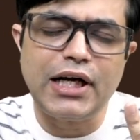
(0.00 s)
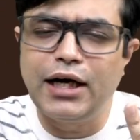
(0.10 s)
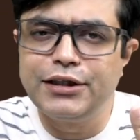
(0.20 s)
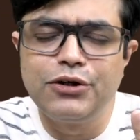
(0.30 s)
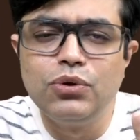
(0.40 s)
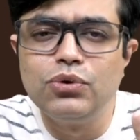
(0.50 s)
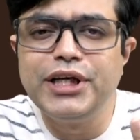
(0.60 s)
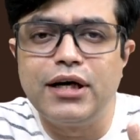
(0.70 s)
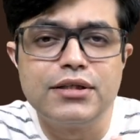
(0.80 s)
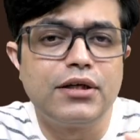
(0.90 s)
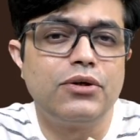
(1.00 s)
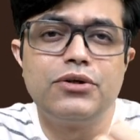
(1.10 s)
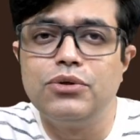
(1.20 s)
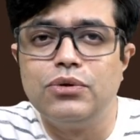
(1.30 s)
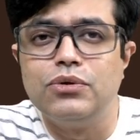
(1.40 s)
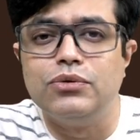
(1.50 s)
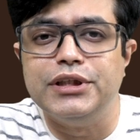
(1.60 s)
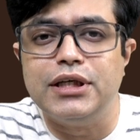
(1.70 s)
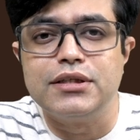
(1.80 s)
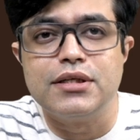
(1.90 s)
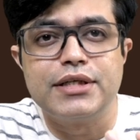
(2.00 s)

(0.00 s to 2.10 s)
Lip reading: Either you know the answer or you don't know the answer.